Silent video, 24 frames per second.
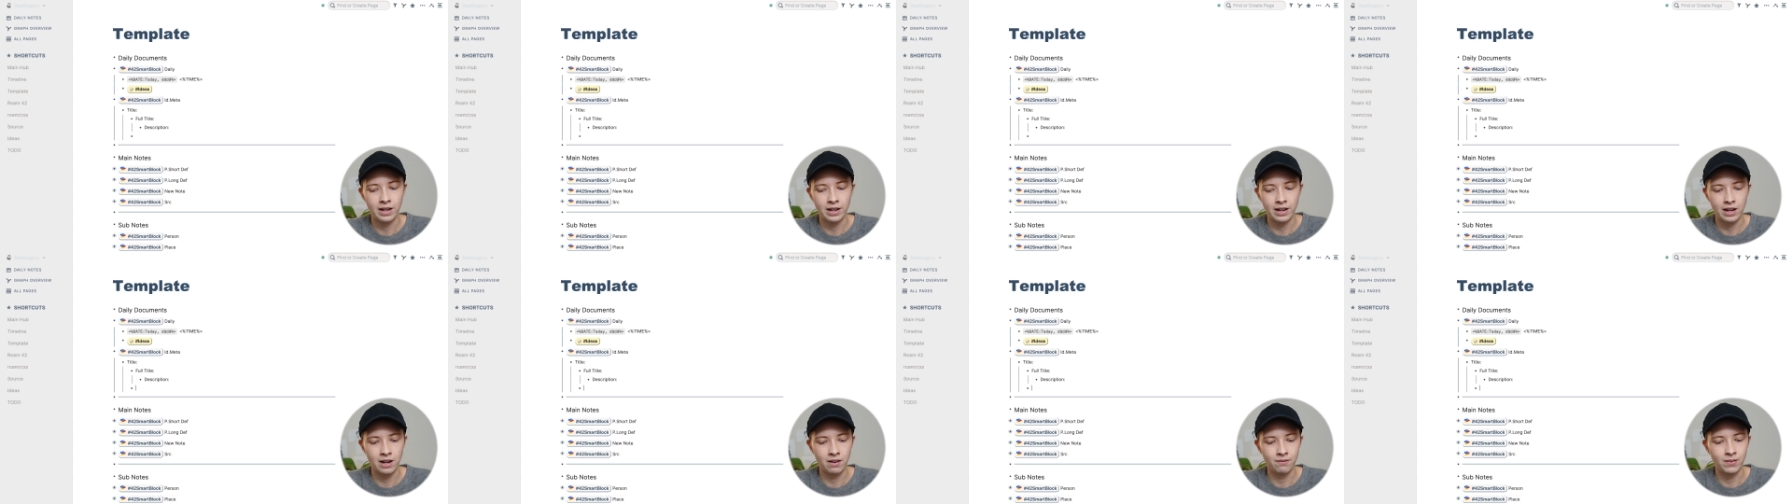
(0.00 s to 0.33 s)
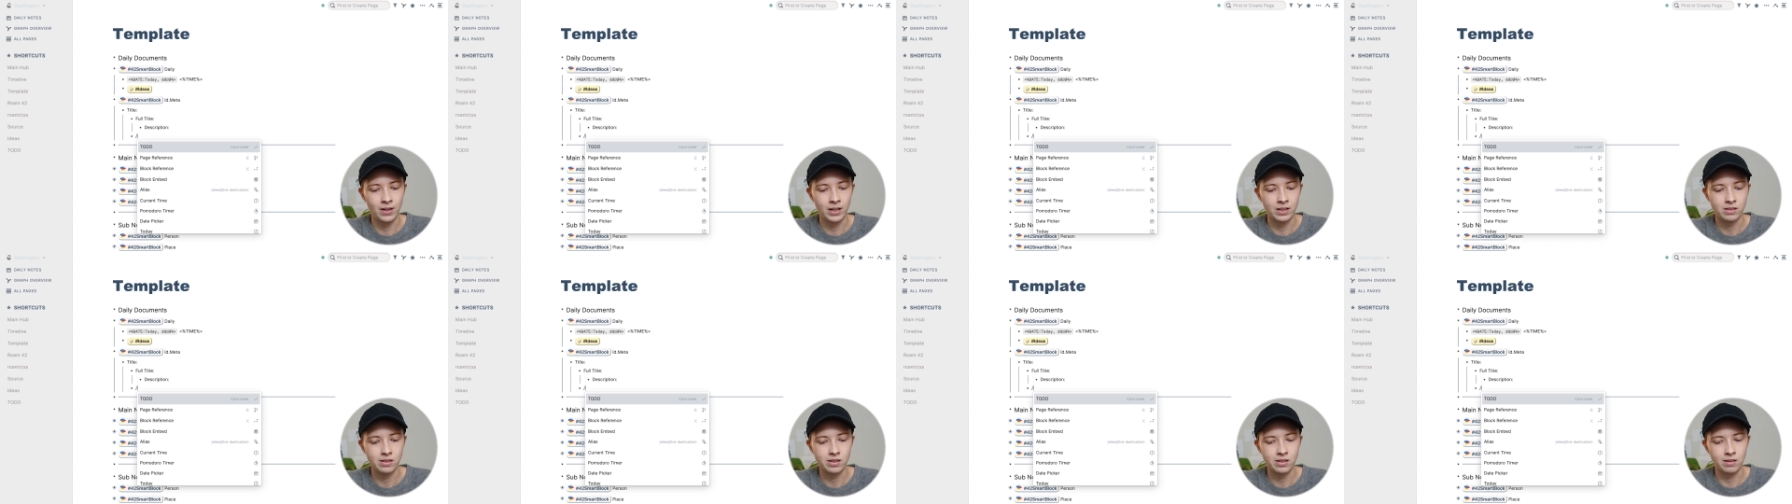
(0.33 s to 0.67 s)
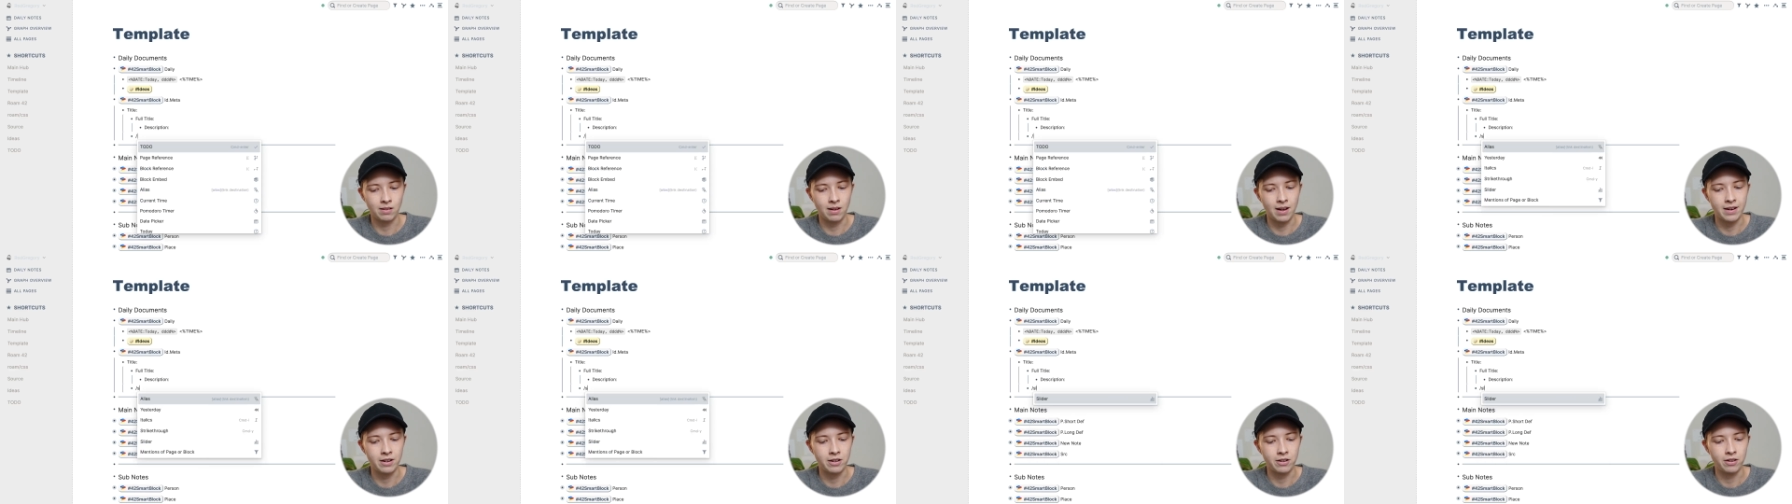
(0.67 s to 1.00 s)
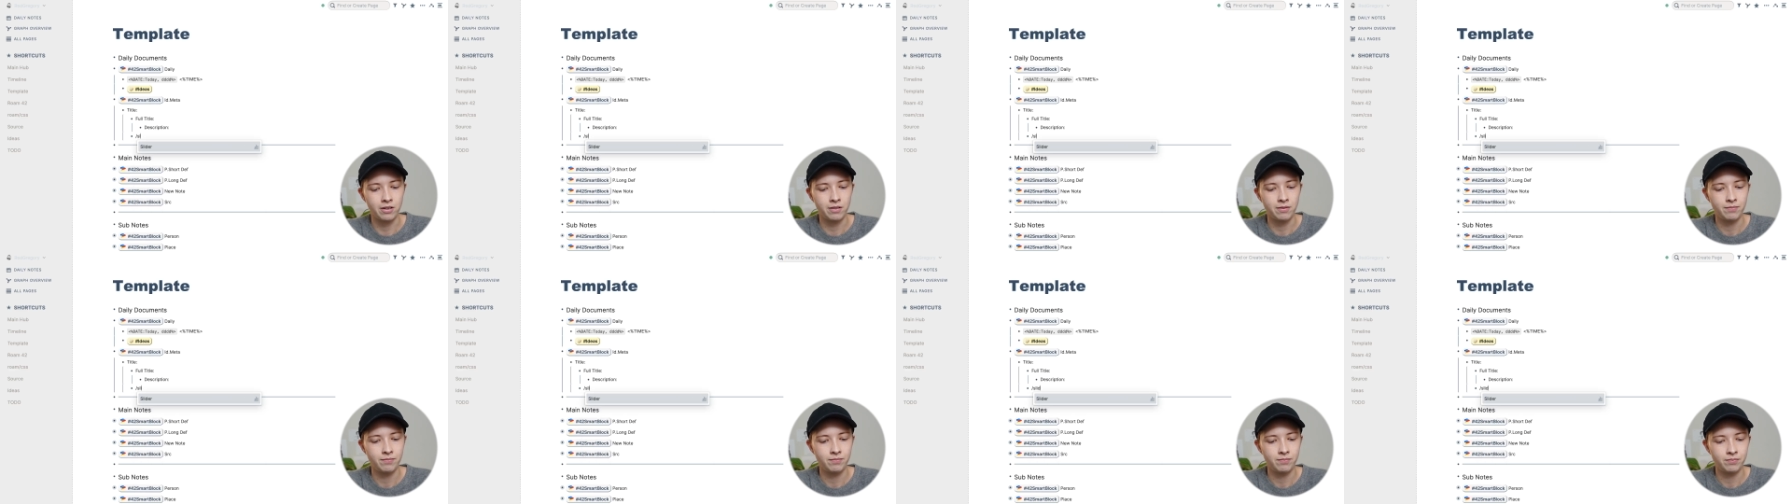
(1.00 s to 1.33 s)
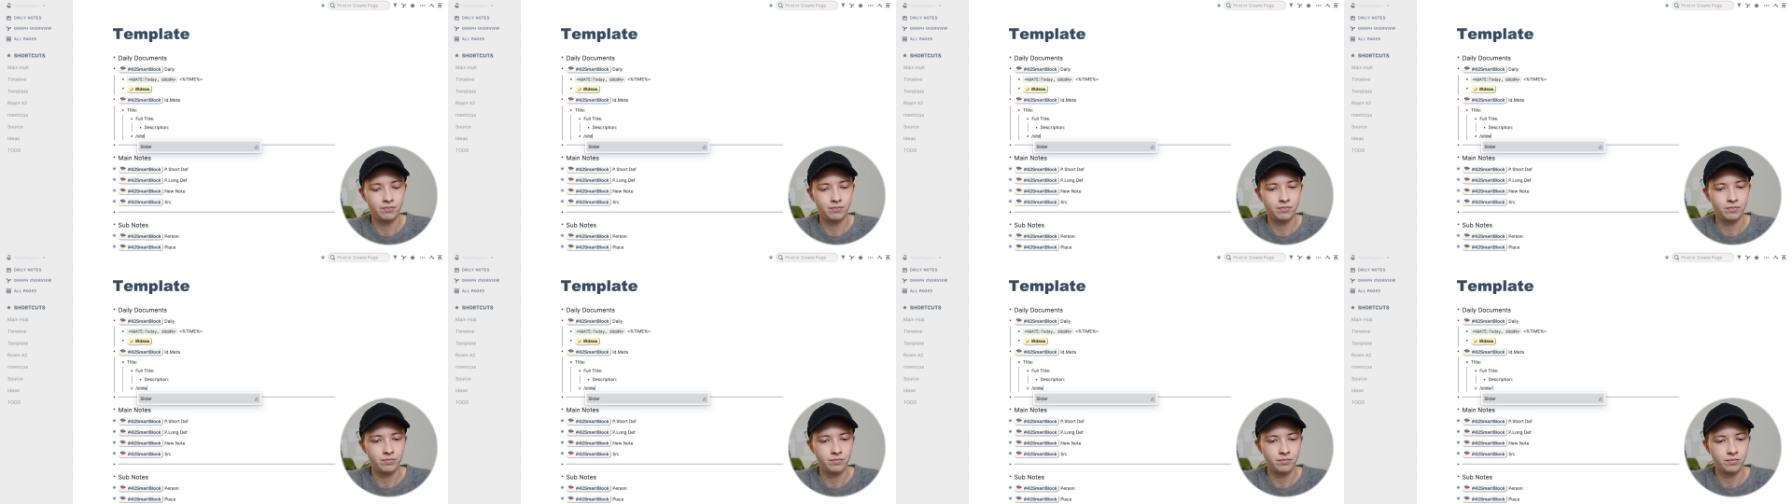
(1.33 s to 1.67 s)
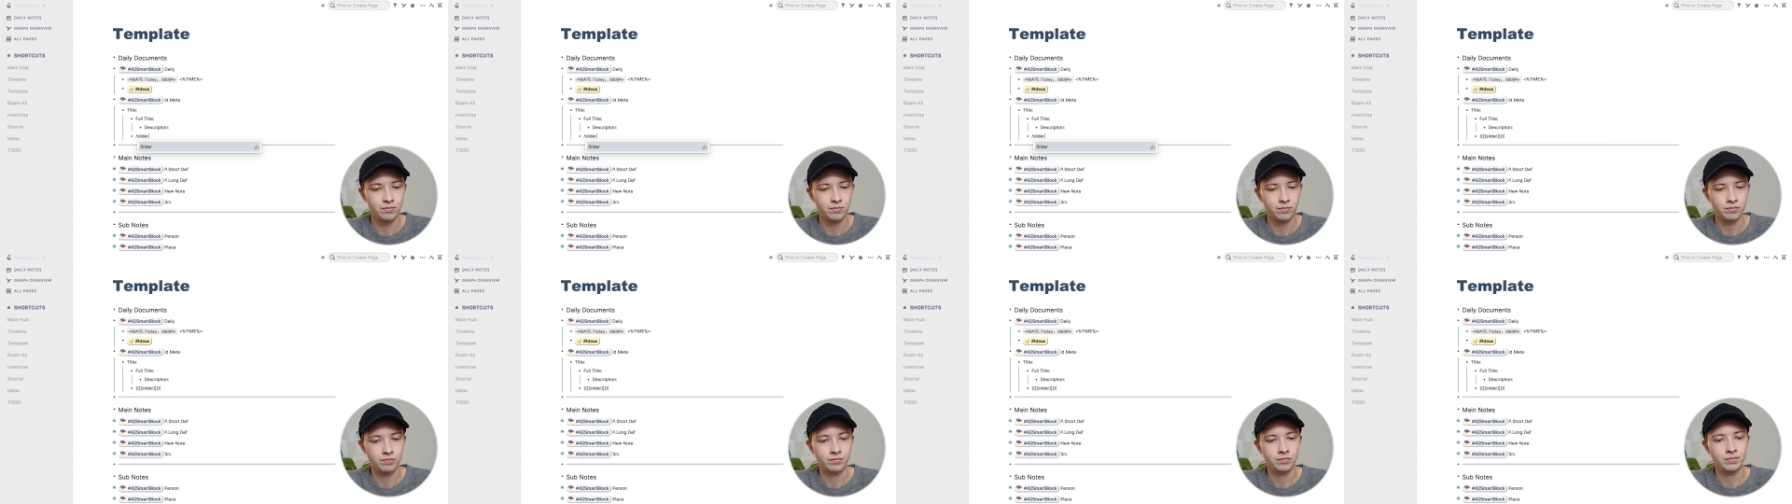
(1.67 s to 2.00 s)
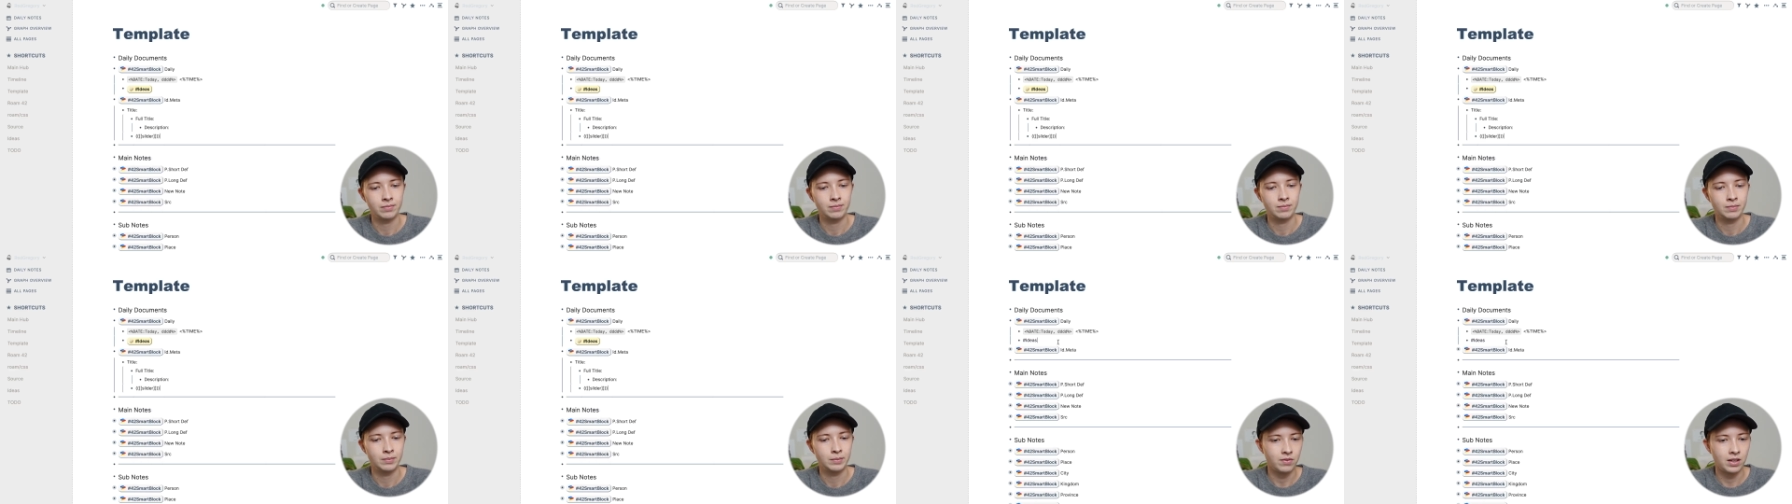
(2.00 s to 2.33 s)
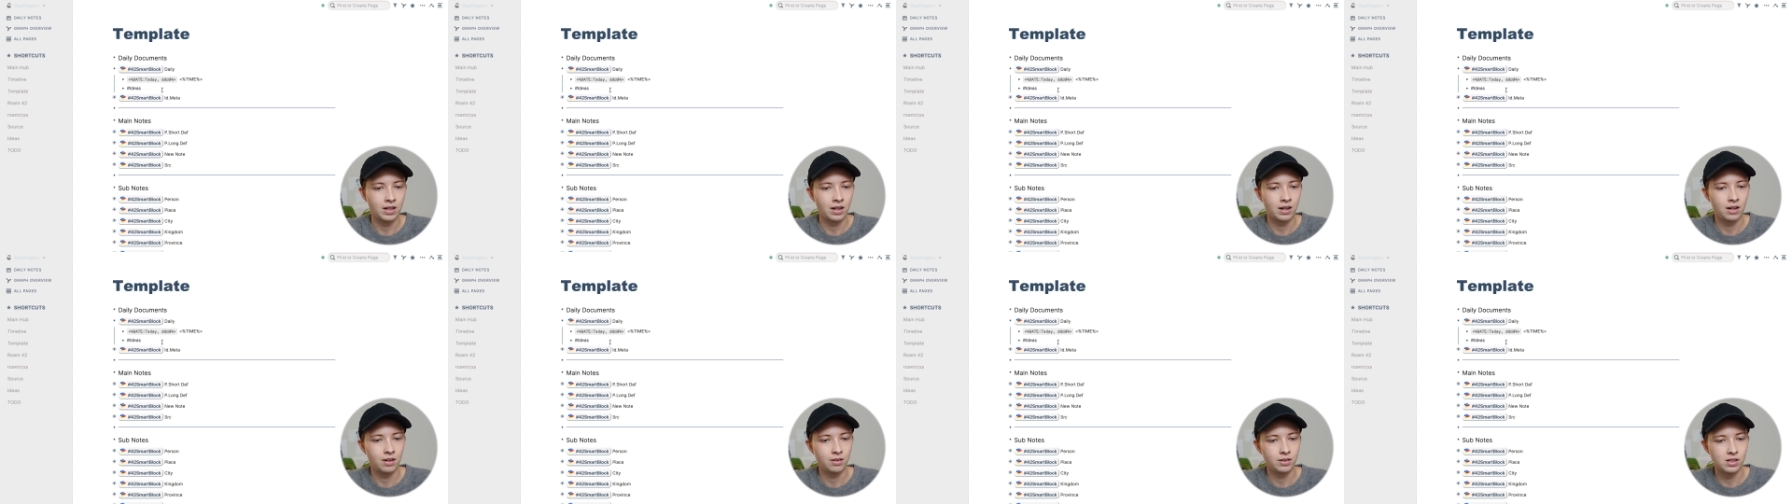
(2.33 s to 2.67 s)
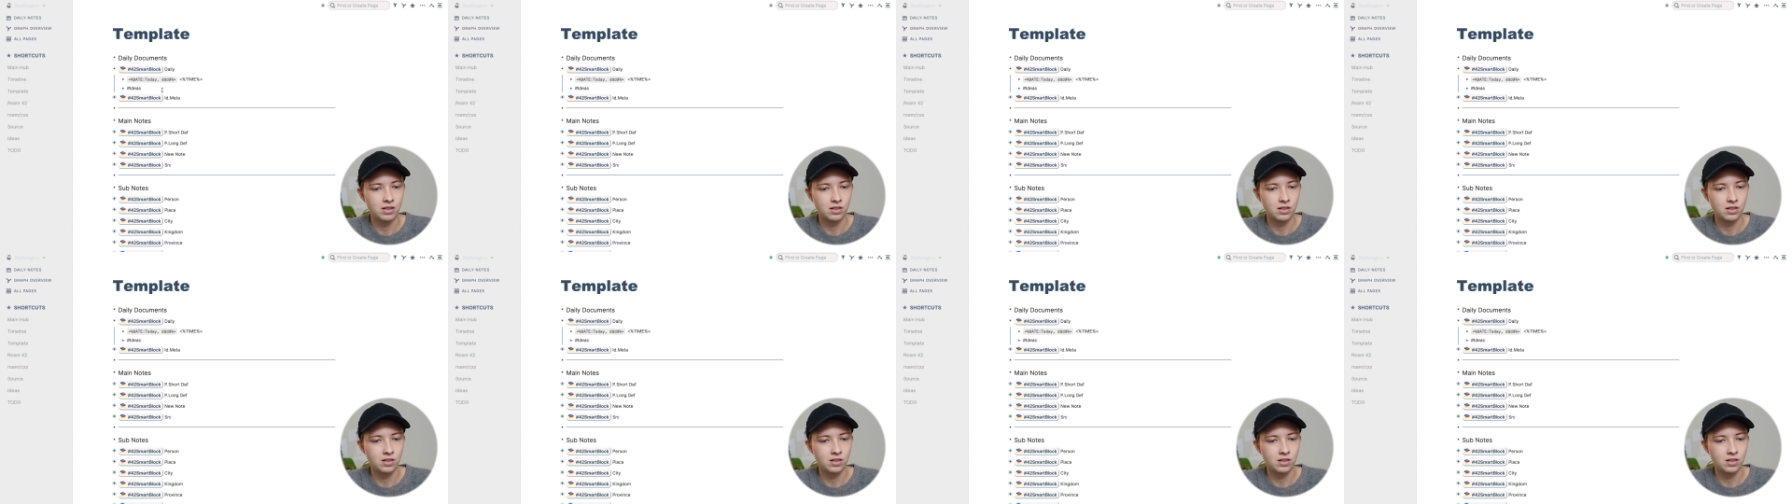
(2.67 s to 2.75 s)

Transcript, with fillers: I have that slider. Now